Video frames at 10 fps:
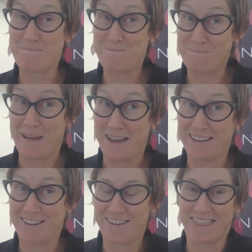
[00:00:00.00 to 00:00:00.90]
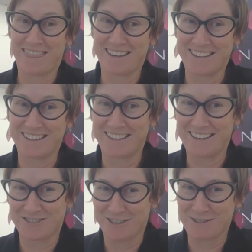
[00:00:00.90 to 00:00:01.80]
But I think an
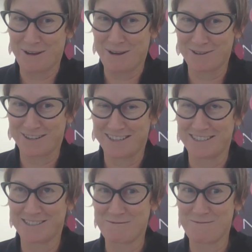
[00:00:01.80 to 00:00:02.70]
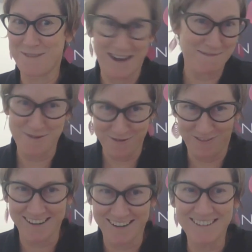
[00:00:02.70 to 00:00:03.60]
electric boat is way more
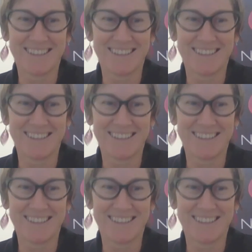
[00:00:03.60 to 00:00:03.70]
fun.